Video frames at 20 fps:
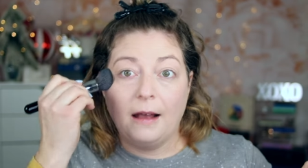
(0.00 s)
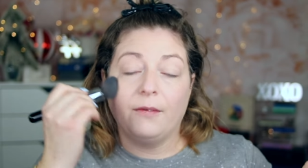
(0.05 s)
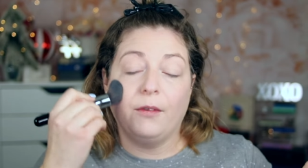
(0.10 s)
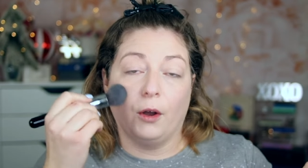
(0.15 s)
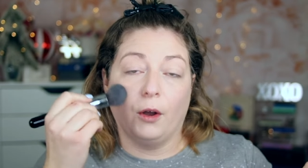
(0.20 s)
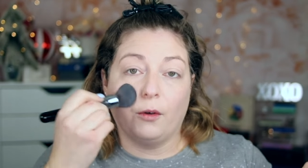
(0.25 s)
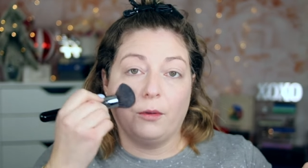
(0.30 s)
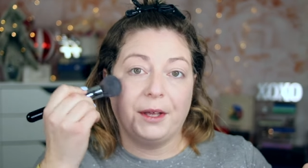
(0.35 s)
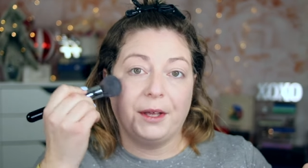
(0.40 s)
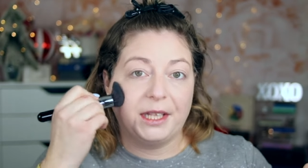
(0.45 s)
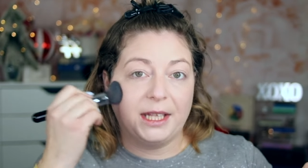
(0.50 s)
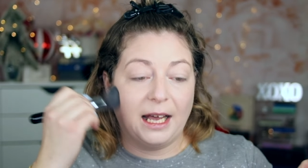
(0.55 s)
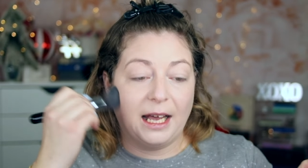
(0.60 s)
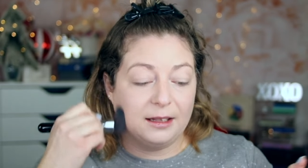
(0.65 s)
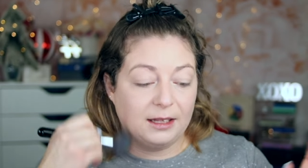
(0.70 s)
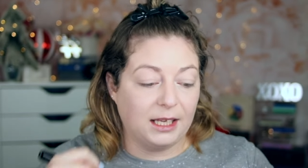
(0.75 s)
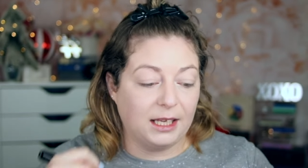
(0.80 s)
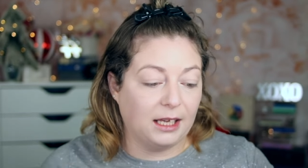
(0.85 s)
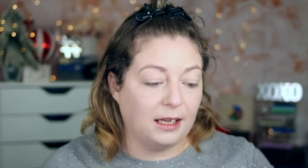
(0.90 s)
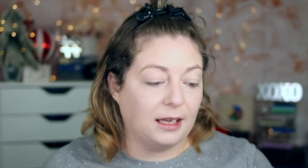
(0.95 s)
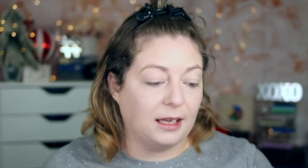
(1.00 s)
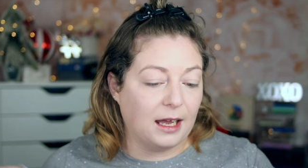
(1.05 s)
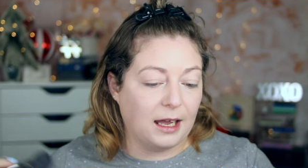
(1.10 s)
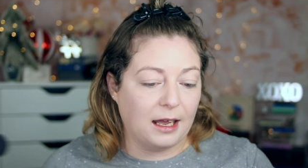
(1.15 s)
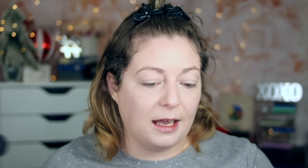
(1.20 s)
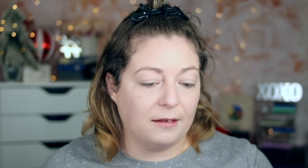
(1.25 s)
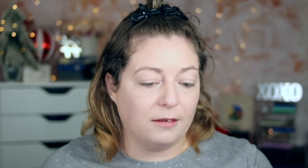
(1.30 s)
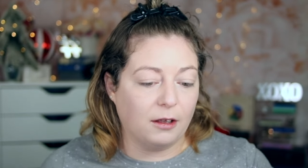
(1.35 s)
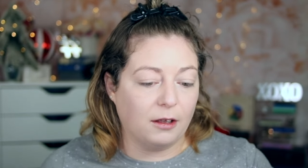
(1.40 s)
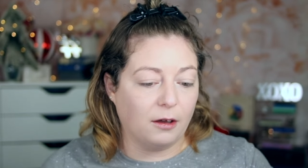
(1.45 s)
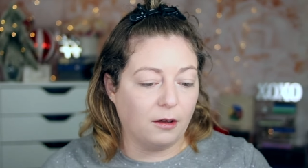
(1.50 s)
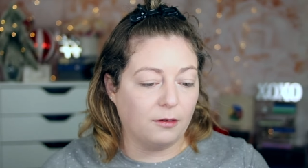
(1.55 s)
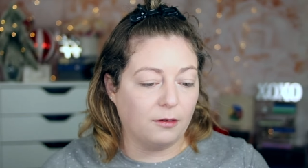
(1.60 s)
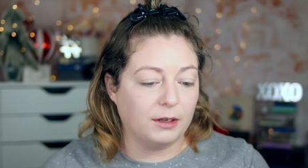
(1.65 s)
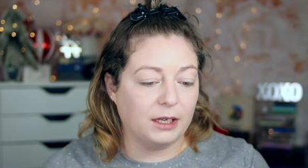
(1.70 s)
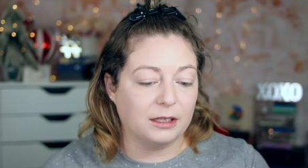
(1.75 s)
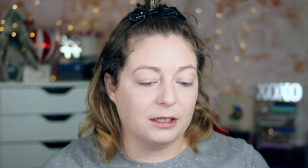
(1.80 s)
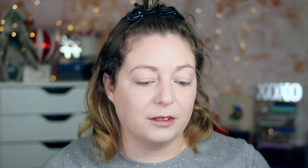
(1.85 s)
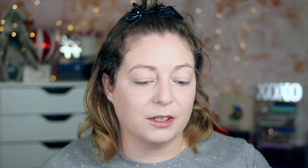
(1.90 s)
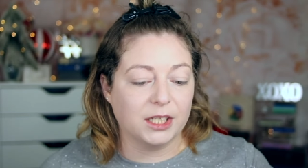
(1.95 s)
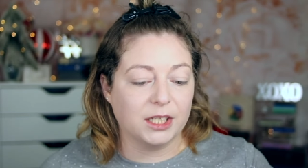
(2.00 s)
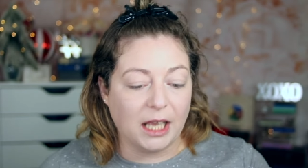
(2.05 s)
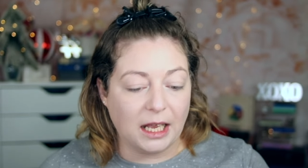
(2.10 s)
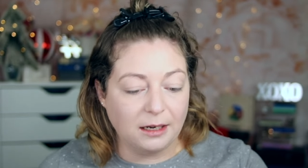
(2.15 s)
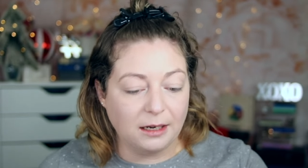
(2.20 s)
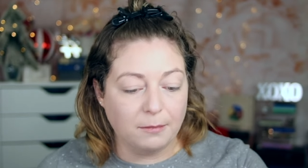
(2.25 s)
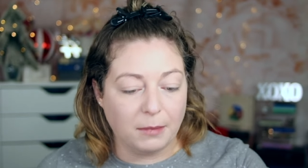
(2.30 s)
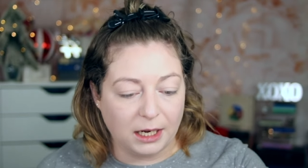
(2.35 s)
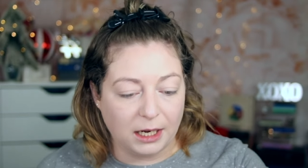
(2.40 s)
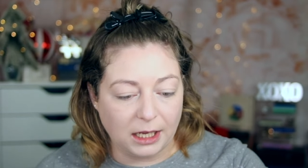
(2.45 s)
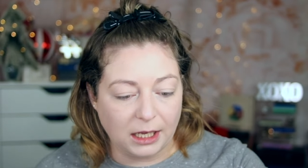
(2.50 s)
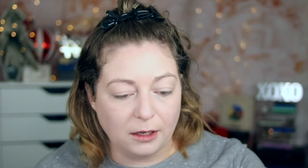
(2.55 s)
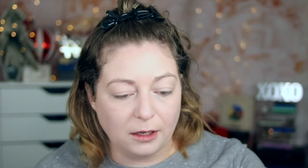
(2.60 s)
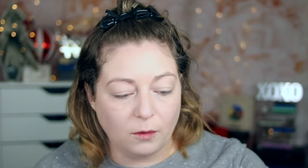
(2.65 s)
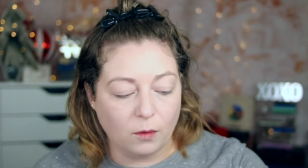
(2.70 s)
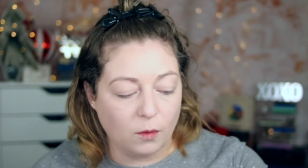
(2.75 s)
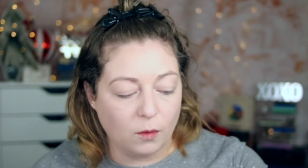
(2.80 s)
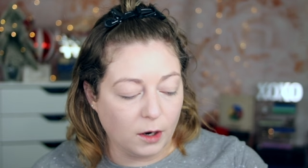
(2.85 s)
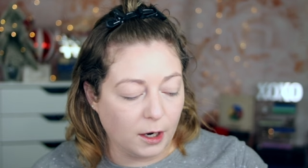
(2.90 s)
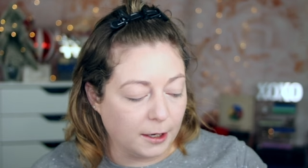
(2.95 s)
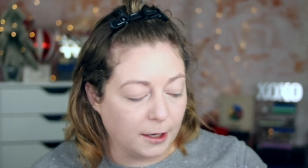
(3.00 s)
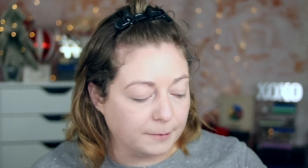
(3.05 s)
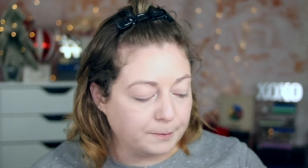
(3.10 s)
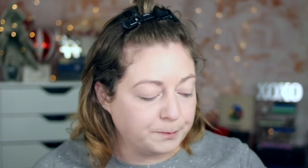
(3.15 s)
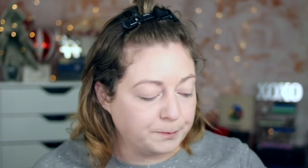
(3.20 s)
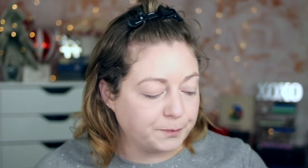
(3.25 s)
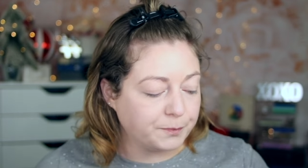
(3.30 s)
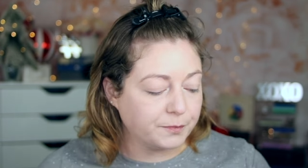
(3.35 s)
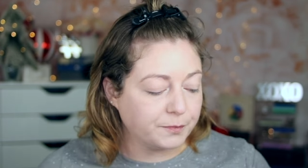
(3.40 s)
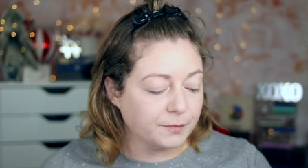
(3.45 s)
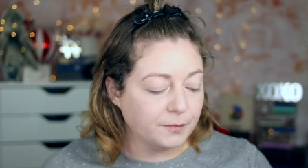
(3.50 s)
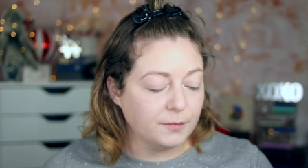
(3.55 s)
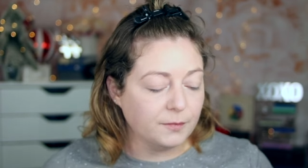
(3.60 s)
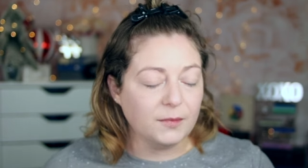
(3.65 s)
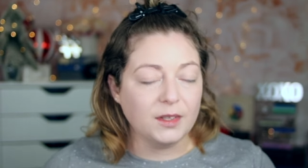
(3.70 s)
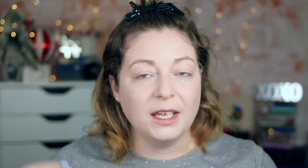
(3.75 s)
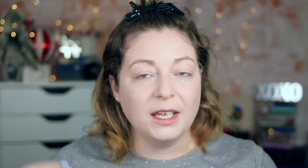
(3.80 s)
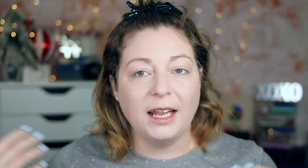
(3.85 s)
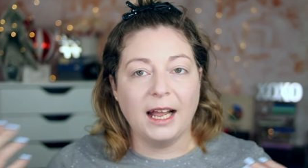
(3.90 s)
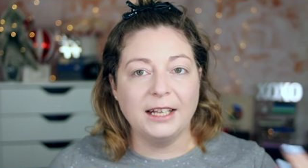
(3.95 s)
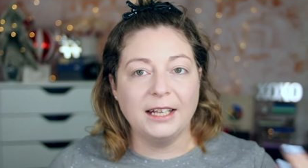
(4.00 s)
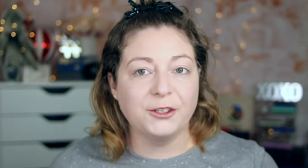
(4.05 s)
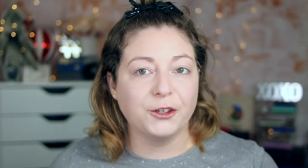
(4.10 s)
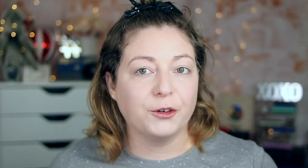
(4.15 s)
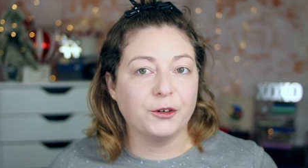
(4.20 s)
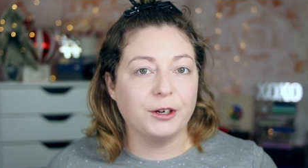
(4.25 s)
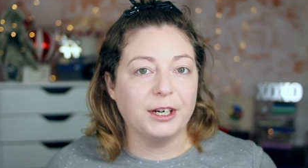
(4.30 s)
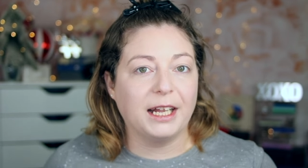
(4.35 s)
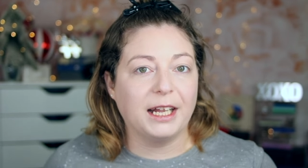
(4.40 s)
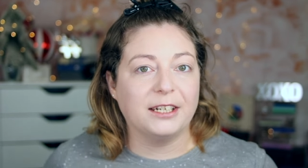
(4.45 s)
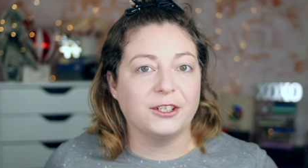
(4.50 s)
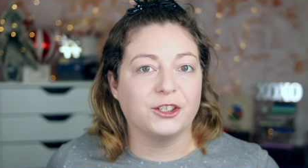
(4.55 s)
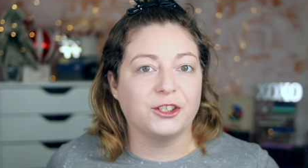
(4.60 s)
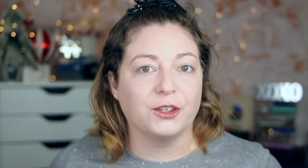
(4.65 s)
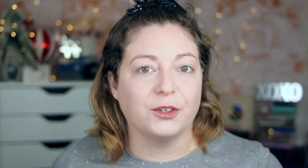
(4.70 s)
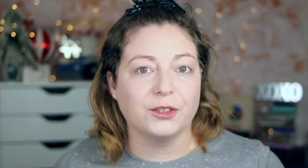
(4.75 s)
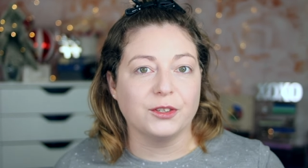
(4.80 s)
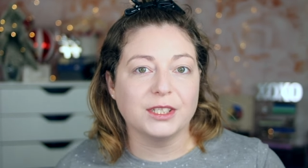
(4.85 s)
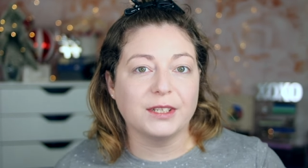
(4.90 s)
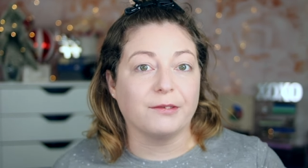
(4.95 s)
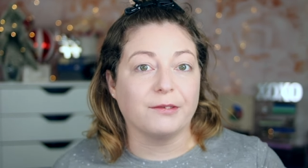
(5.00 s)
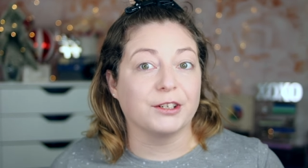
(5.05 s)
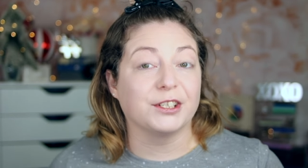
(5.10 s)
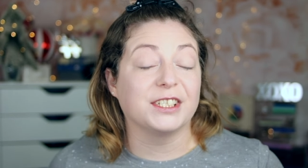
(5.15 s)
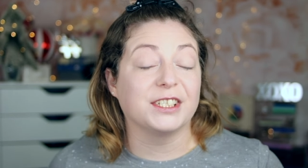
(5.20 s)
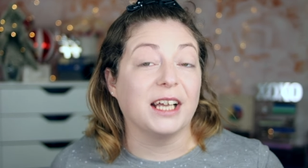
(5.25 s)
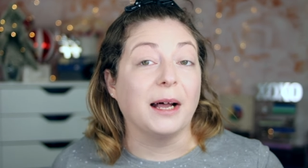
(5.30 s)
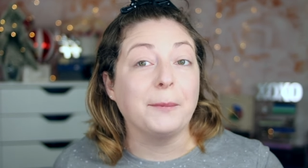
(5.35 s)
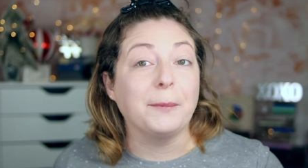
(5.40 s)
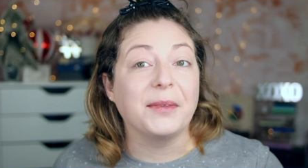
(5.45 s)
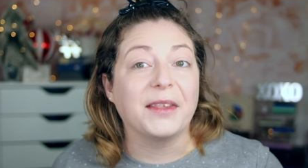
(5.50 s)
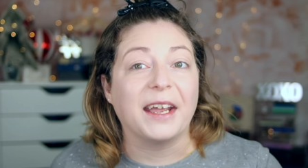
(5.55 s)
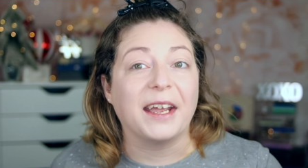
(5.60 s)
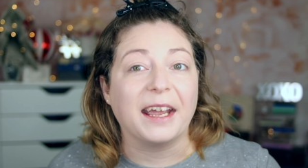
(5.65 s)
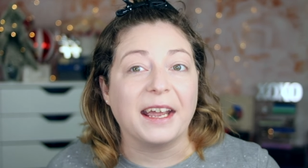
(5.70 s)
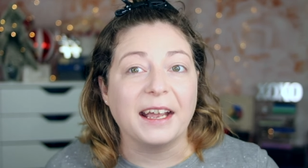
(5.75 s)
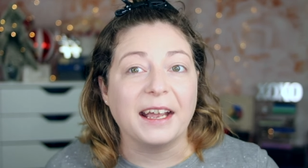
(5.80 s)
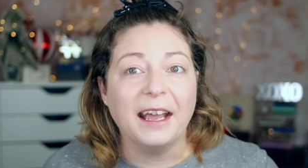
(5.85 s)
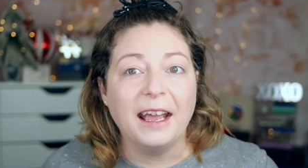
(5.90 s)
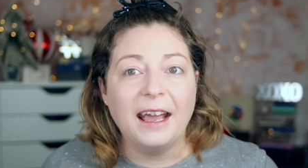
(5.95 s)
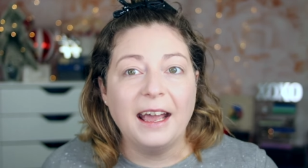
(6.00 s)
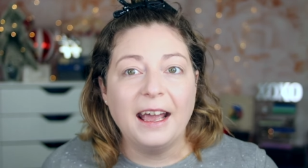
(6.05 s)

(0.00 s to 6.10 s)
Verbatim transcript: They'll click that link and they'll either send money or enter credentials for something,